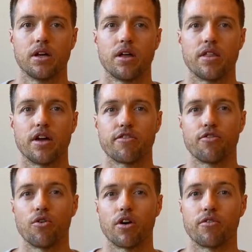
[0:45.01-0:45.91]

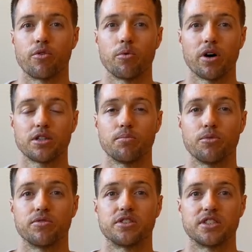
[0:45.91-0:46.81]
Therefore, if we want to
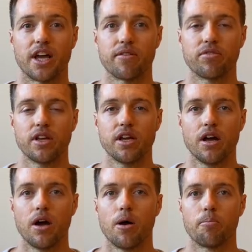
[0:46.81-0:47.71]
move safely,
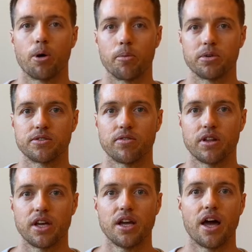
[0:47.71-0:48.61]

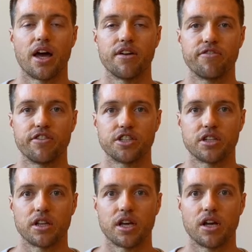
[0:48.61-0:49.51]
purposefully, and
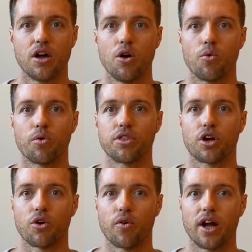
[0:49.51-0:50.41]
efficiently with the
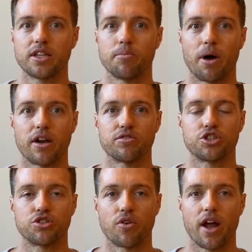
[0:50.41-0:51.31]
correct amount of
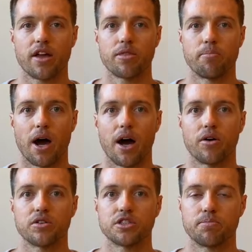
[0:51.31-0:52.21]
strength,
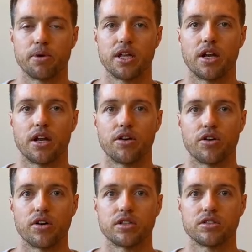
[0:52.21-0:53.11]
power, speed, and
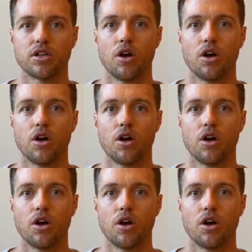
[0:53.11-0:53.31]
endurance,